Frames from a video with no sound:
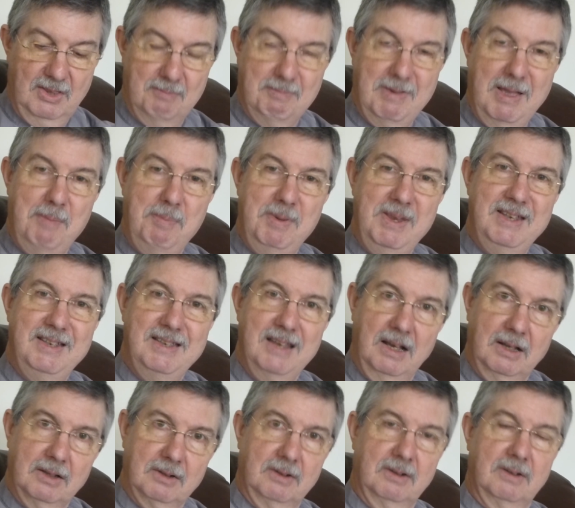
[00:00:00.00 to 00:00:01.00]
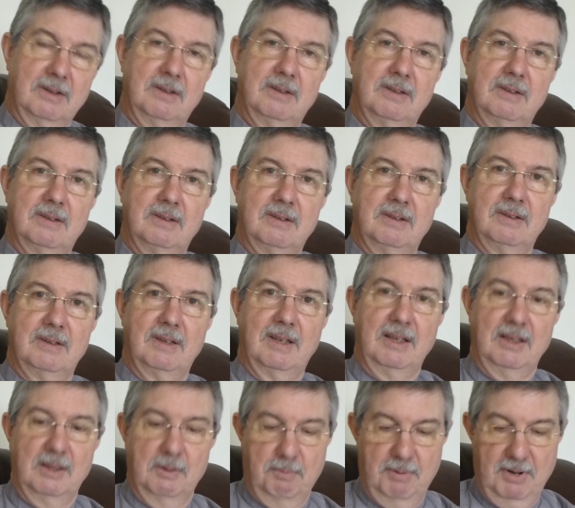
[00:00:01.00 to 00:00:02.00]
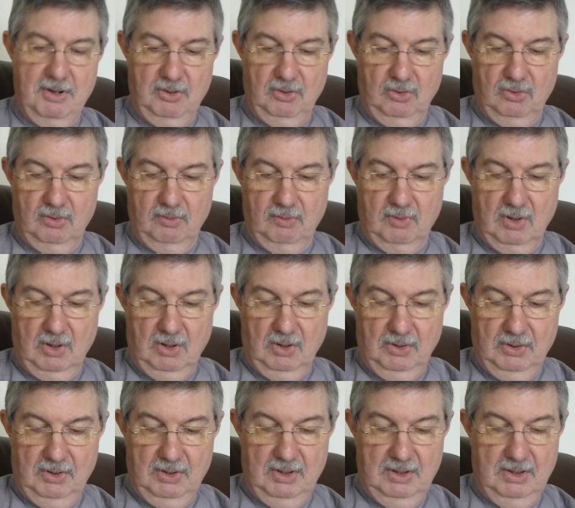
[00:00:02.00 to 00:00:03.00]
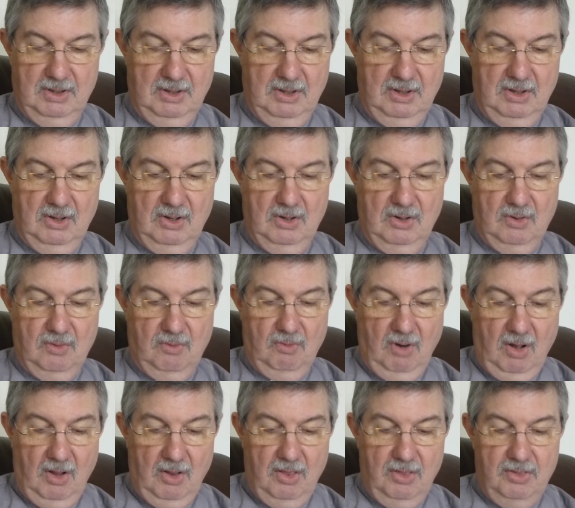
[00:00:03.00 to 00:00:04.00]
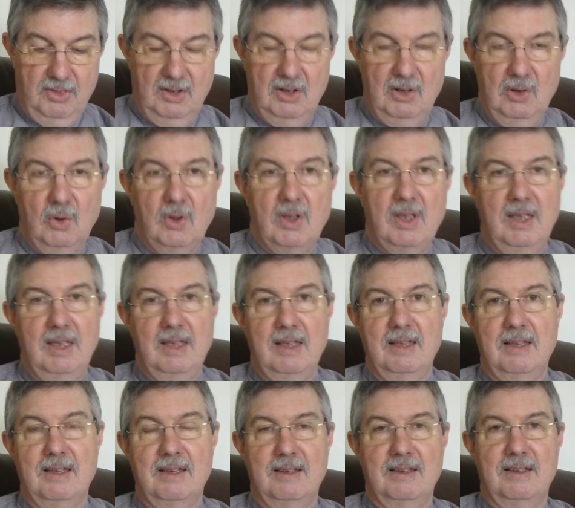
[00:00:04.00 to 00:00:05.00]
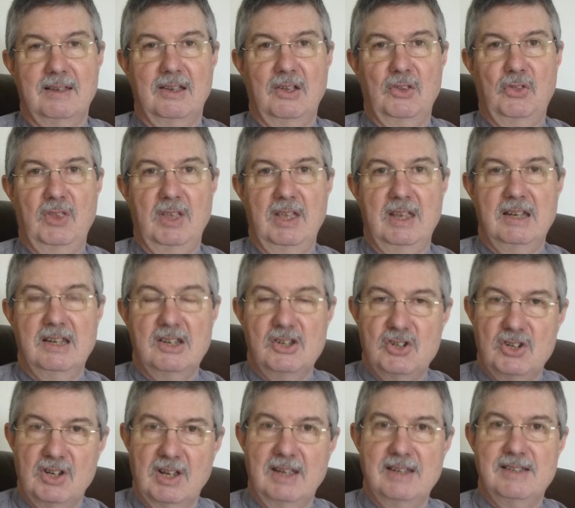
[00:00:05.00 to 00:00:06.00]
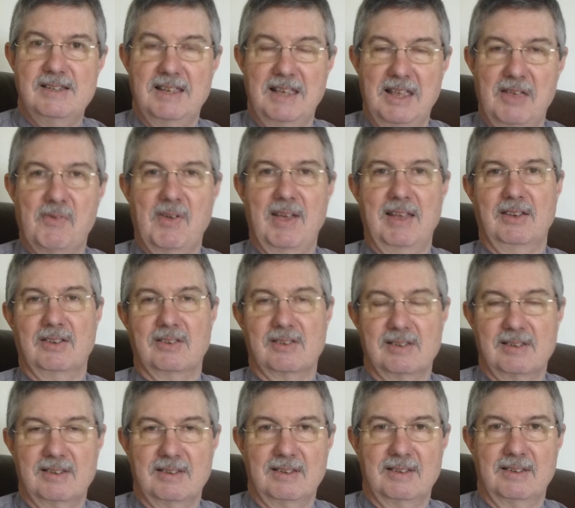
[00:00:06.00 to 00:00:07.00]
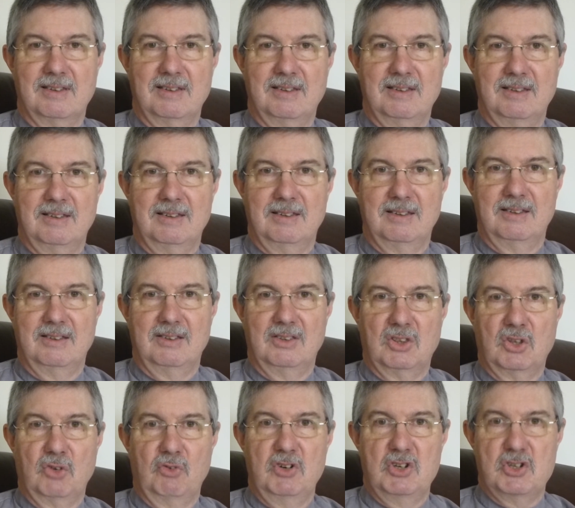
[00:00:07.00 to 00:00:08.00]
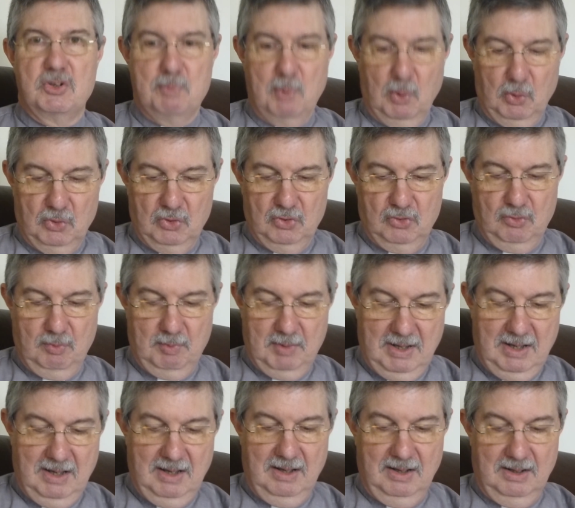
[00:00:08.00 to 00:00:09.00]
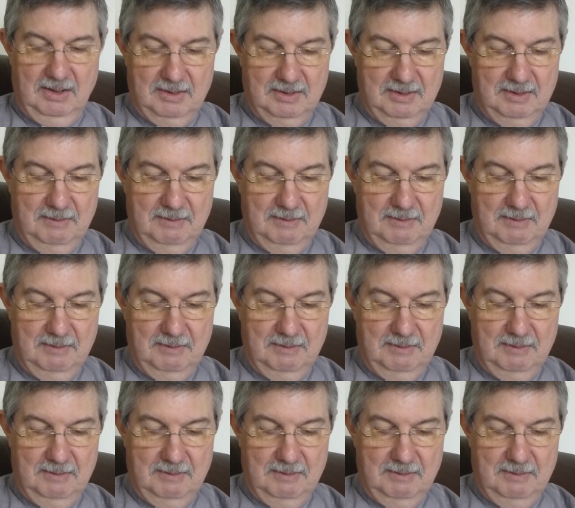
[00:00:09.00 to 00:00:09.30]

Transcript: that may be done in the presence of God, rather than looking at the initiating event, the response from the heart.